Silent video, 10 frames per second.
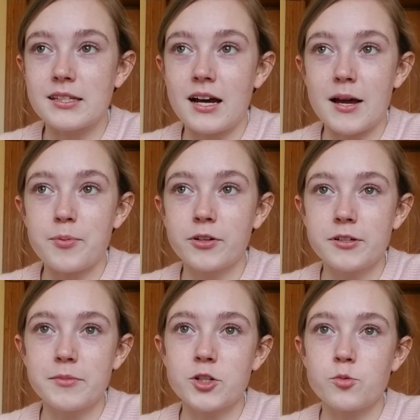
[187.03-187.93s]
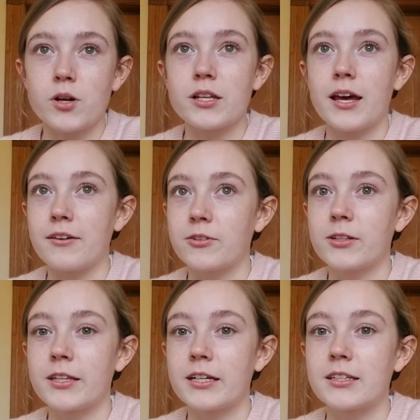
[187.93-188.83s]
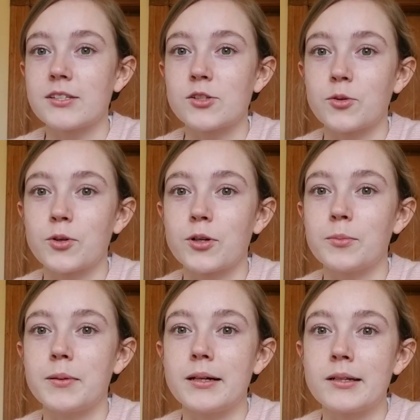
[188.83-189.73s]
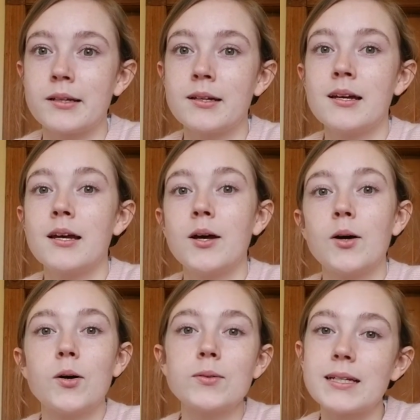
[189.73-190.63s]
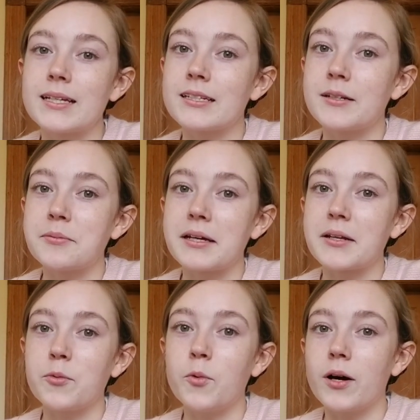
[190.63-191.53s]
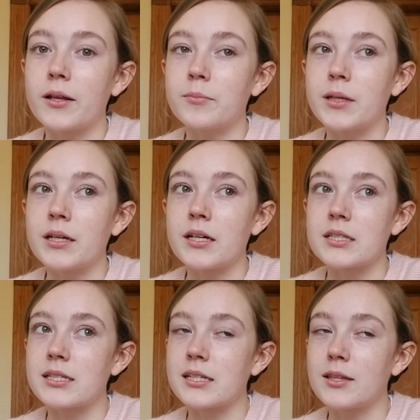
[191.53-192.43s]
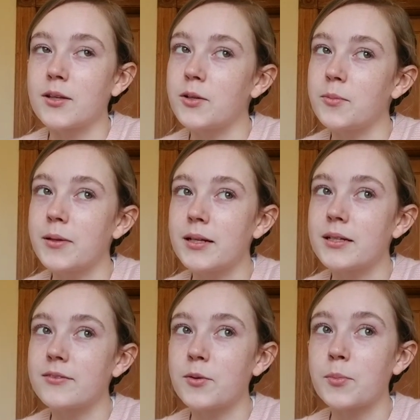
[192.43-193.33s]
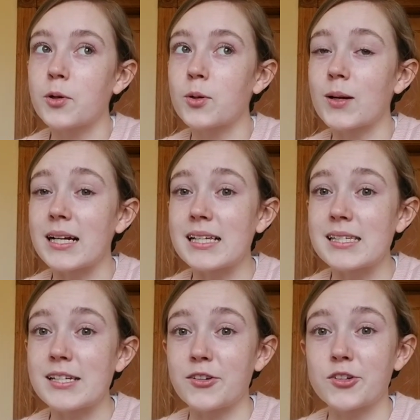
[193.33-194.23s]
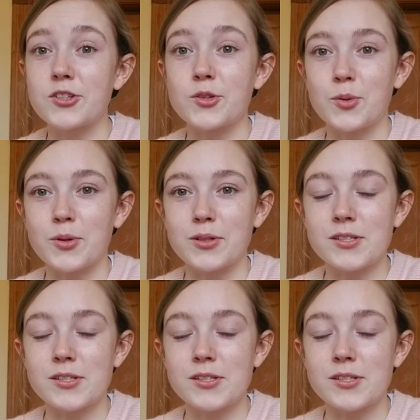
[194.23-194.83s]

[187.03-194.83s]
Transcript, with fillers: I pretty much wanted everything in the store, but only ended up getting one because it's a little bit of a pricier store.